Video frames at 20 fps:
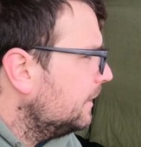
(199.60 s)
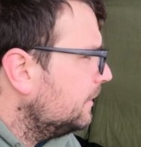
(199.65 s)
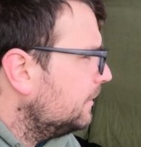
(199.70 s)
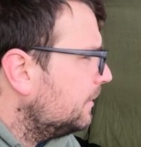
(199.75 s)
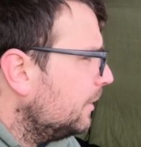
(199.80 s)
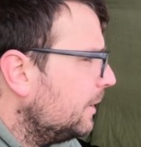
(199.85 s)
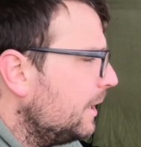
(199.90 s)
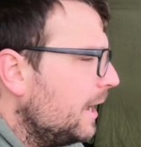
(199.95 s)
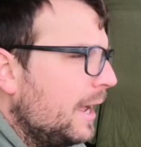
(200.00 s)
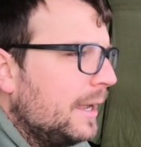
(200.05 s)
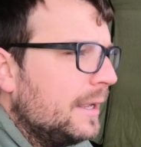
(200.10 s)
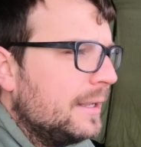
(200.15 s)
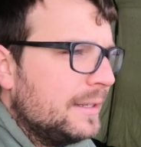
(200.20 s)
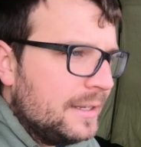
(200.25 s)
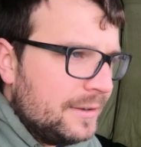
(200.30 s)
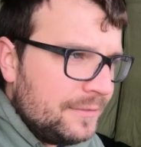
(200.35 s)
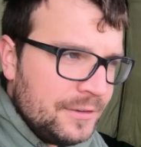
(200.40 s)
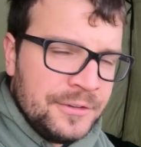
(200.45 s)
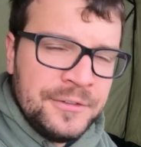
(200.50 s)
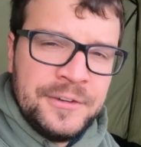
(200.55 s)
So yeah,
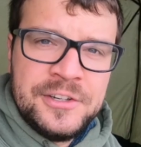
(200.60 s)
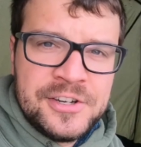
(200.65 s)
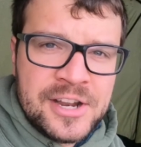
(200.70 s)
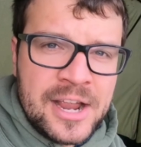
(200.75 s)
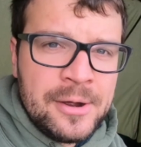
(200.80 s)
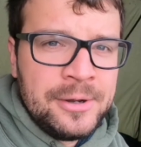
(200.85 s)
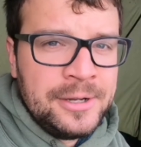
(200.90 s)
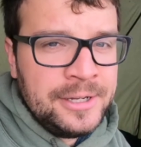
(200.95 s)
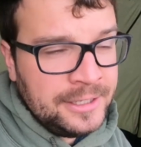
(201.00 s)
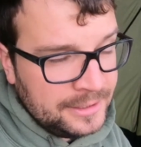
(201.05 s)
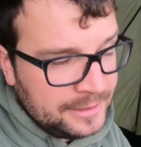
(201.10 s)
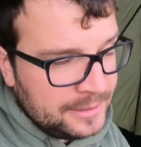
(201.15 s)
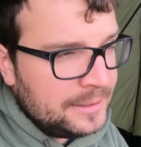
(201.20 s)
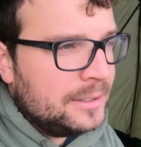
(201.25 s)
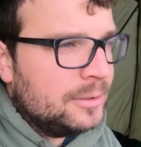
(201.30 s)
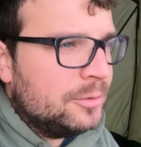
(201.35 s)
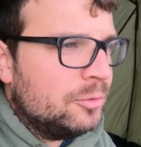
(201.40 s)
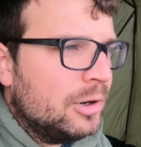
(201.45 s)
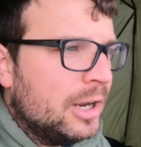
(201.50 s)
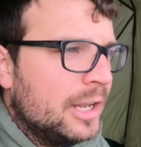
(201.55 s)
if there's fish out here,
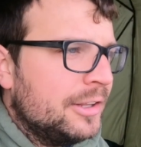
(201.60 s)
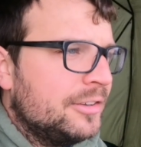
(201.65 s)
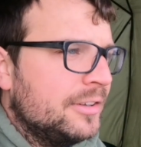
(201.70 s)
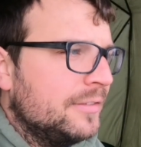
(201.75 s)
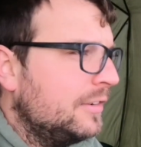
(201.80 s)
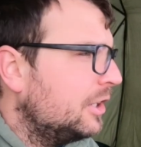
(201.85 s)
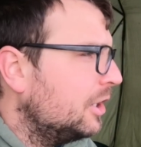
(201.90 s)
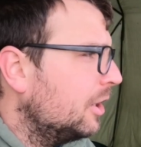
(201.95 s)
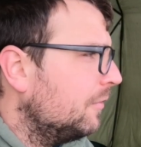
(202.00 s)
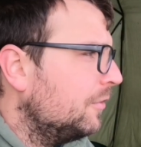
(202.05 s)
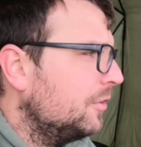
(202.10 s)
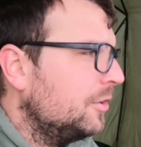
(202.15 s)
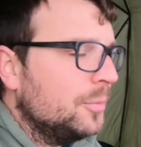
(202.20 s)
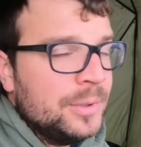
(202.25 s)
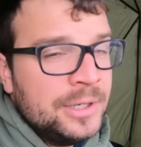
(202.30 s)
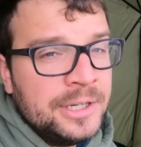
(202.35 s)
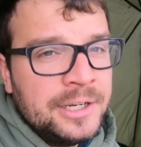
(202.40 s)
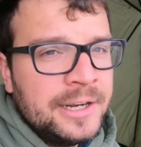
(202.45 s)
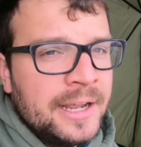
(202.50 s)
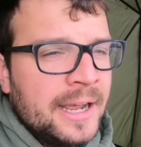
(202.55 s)
relatively
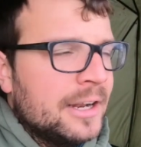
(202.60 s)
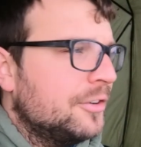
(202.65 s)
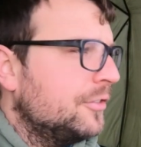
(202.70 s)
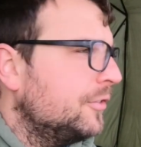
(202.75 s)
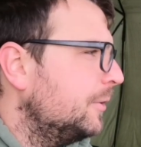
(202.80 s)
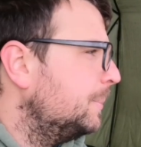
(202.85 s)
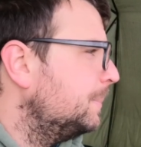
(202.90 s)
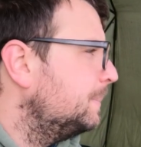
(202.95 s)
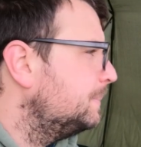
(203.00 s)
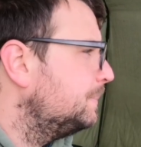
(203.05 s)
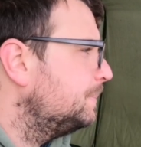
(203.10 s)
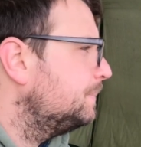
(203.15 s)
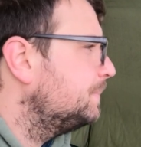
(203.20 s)
confident we could catch them.